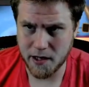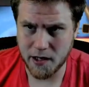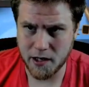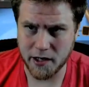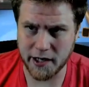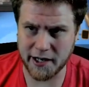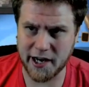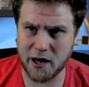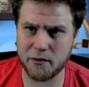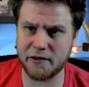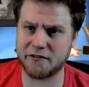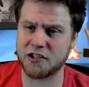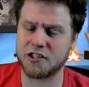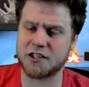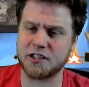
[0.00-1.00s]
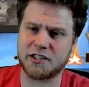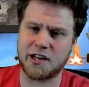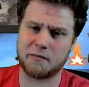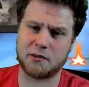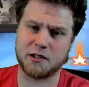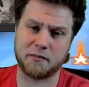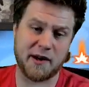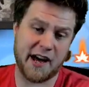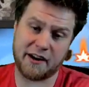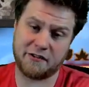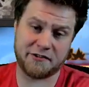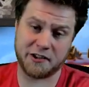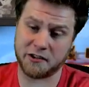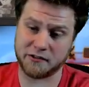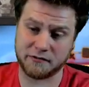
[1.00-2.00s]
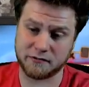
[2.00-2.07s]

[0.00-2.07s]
All right, now we've just assembled a battlefield.